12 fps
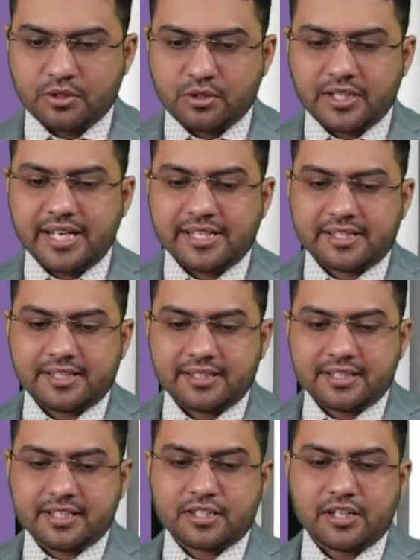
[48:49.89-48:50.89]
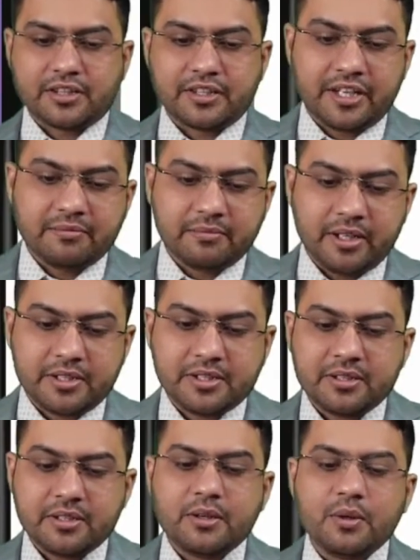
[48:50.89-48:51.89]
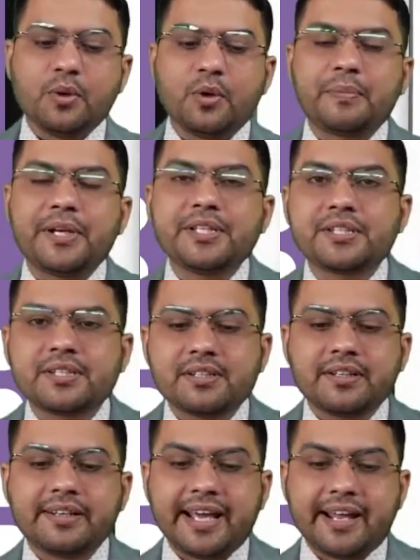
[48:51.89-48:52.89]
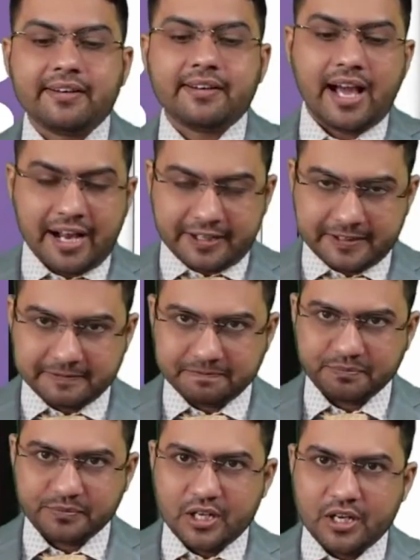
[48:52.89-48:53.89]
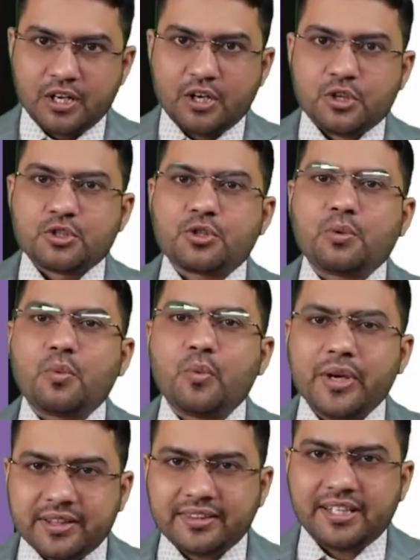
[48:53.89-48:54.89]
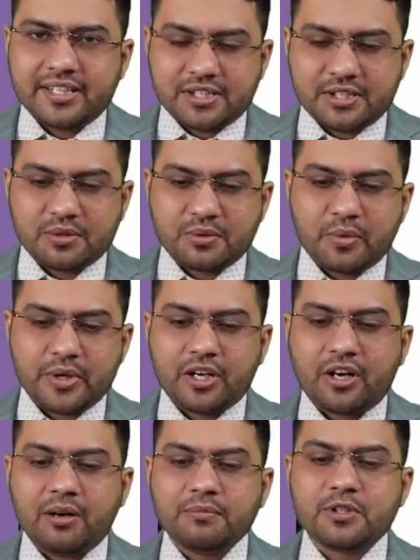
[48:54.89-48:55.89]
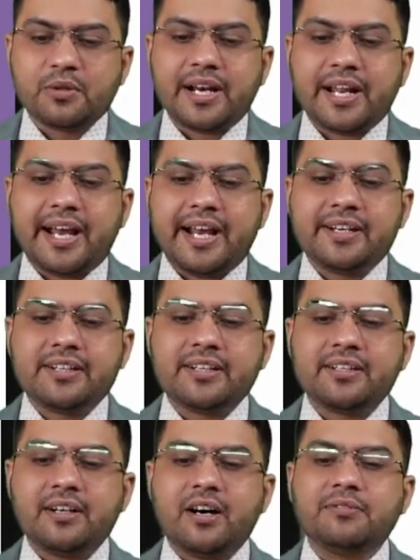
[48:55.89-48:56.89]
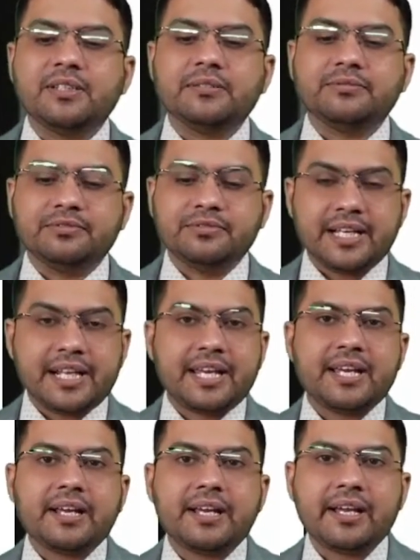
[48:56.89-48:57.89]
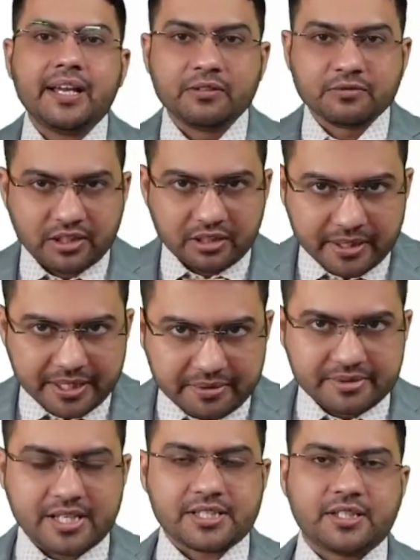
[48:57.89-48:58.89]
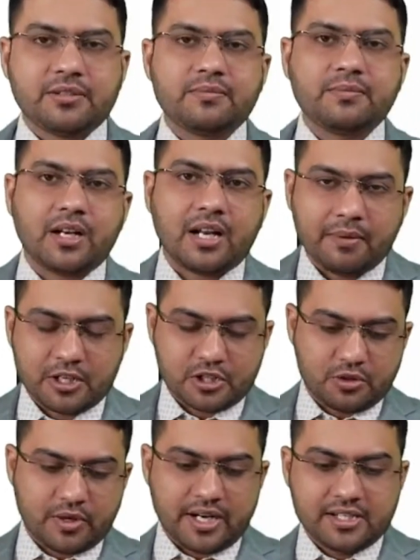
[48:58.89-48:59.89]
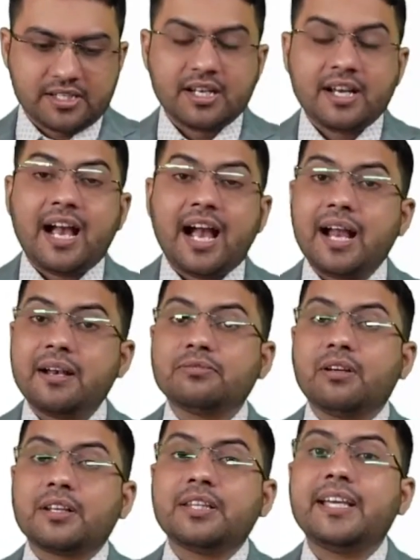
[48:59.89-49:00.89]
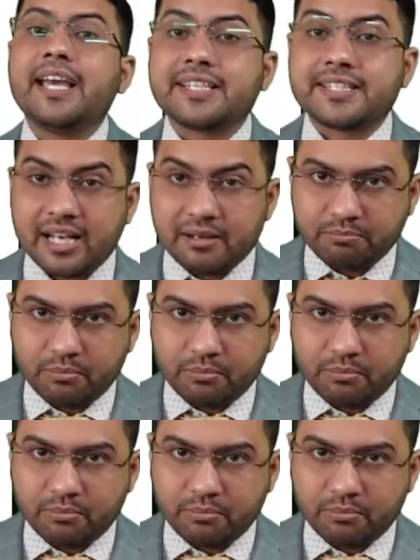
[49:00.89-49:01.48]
So yes, this is nothing but rupees 10 lakh. So with this, we come to an end of a very informative session for our students and for the exam